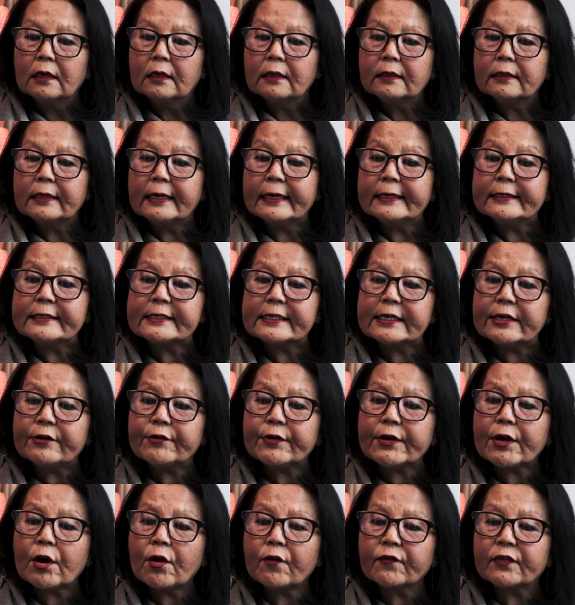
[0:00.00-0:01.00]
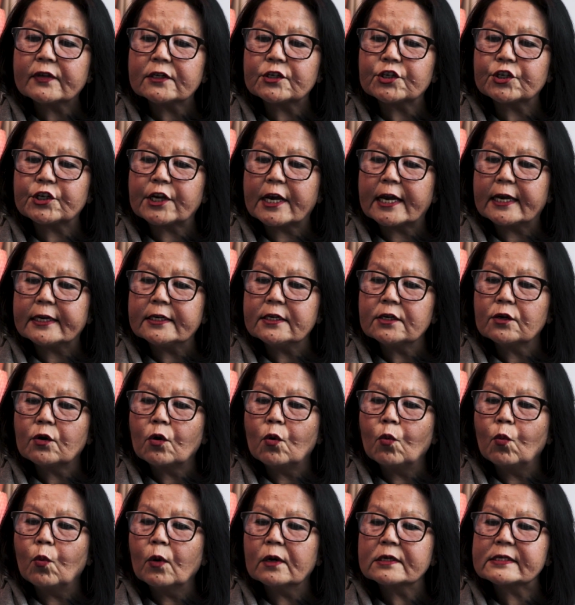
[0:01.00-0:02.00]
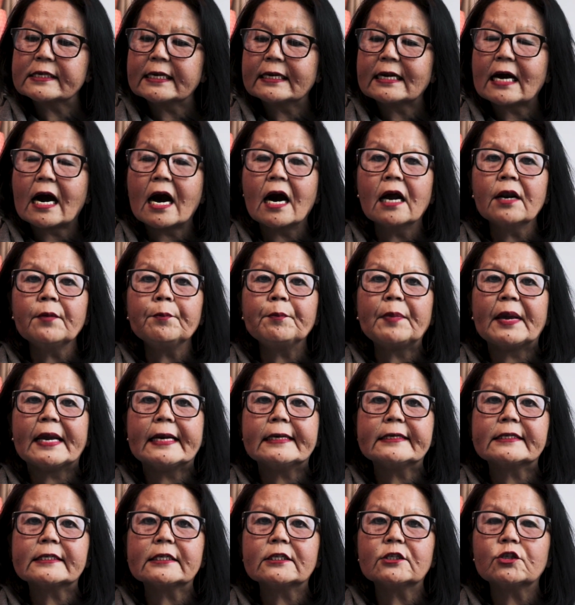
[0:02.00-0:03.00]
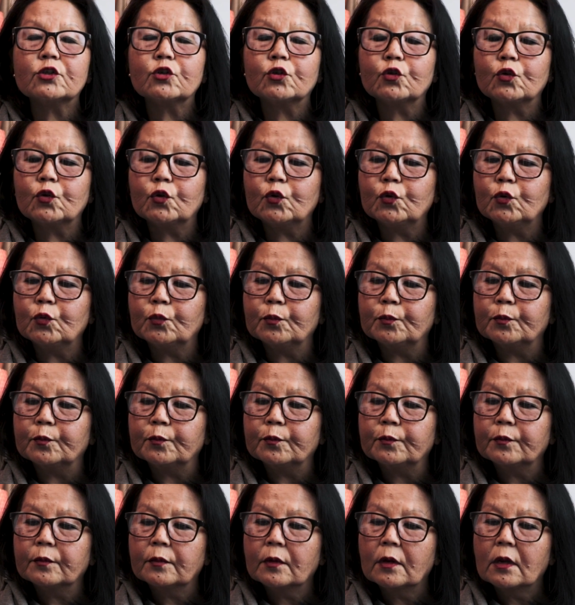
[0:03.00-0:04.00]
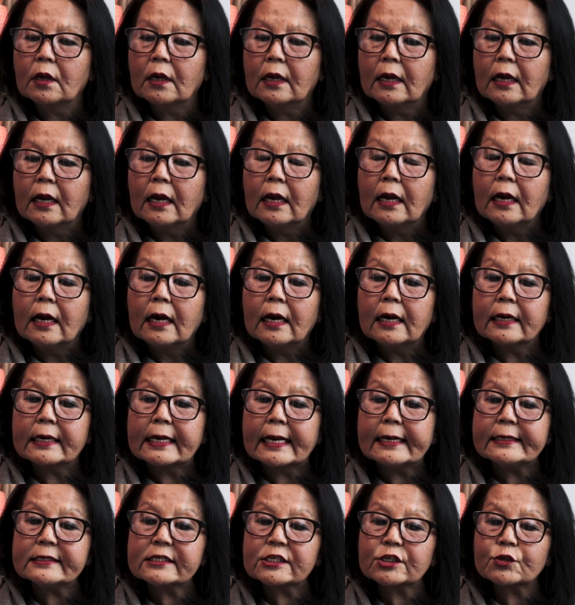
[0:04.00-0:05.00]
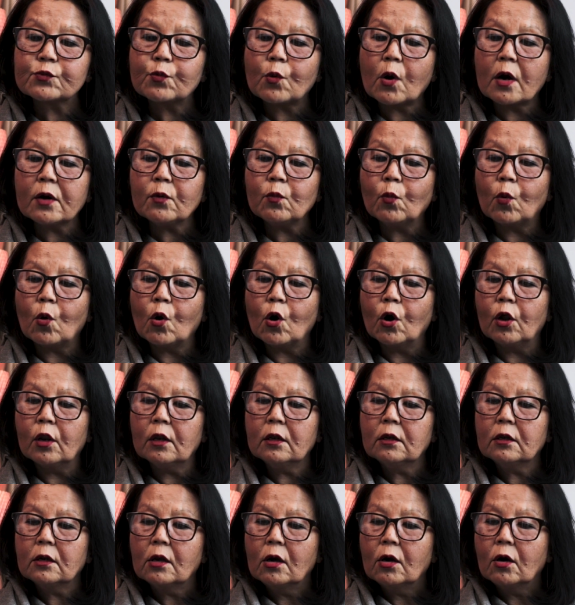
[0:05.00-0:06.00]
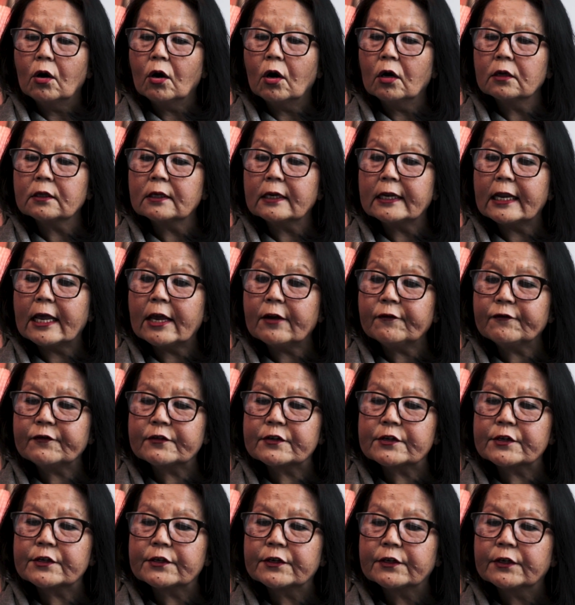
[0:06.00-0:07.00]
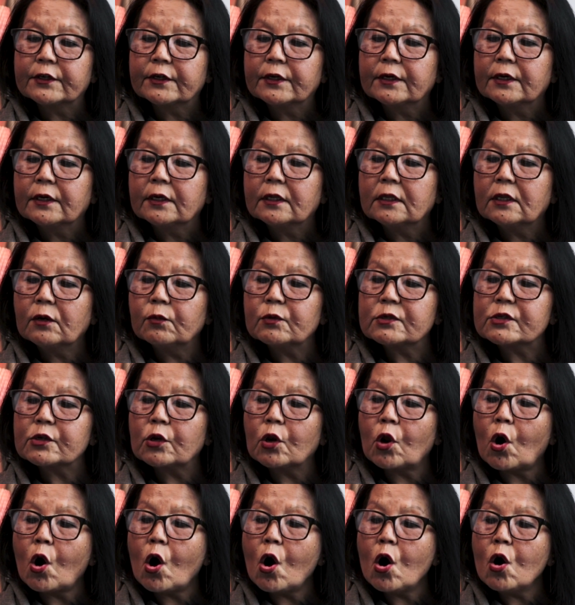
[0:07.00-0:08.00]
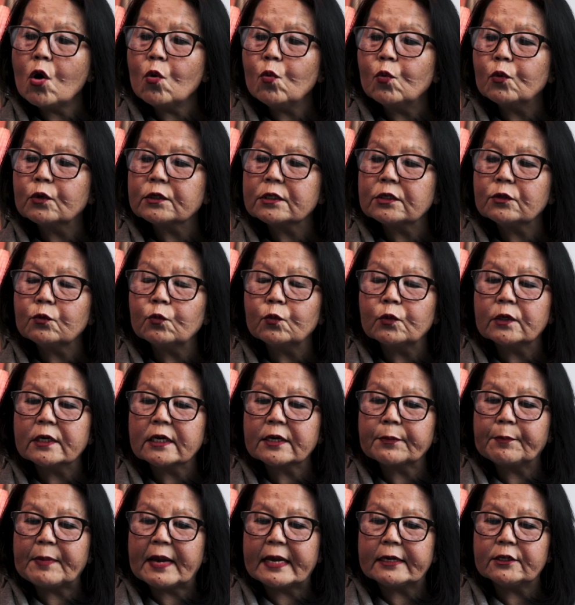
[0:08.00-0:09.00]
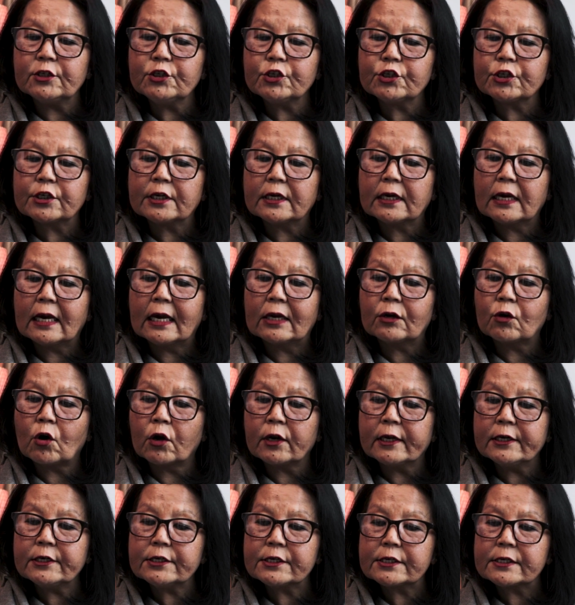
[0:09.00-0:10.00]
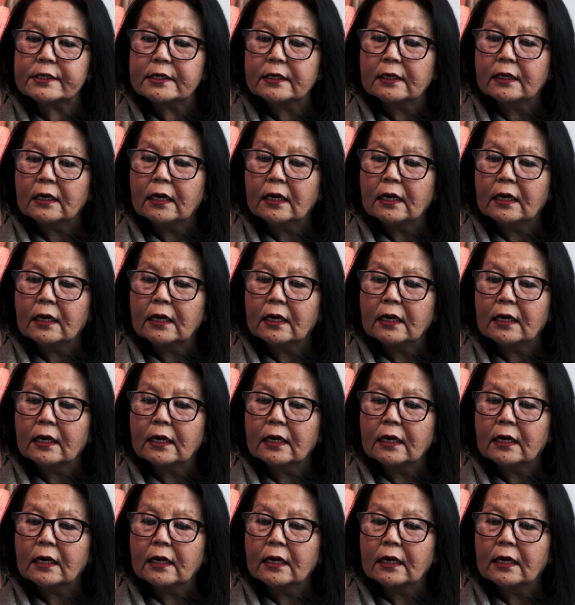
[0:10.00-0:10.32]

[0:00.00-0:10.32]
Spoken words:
The interior of the shed was an unpainted room. Against one wall, on the left, there was a long wooden workbench, and on it,